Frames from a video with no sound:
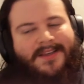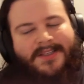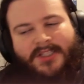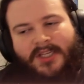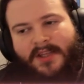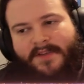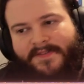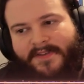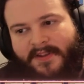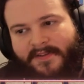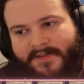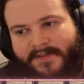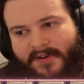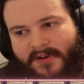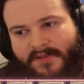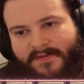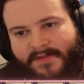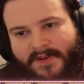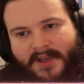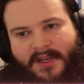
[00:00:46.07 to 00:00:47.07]
just for the
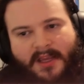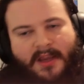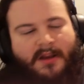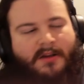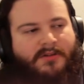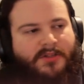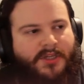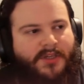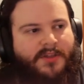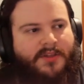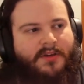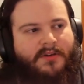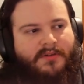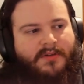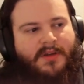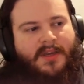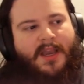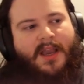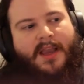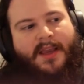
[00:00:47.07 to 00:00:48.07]
first video, just so
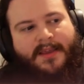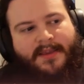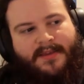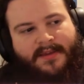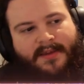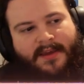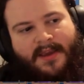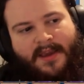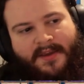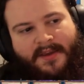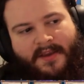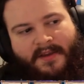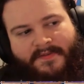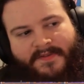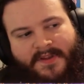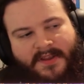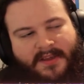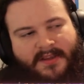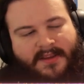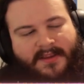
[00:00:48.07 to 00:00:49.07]
you guys, I
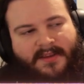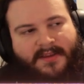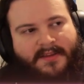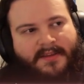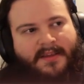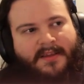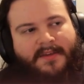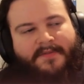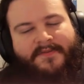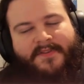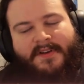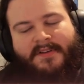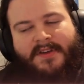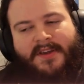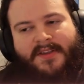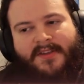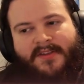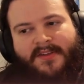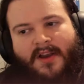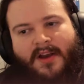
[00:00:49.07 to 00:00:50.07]
feel like this is
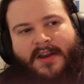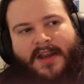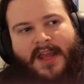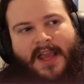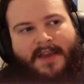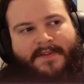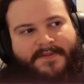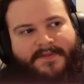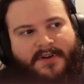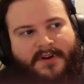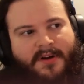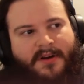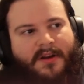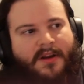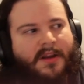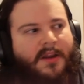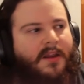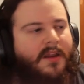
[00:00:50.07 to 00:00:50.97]
very sought after.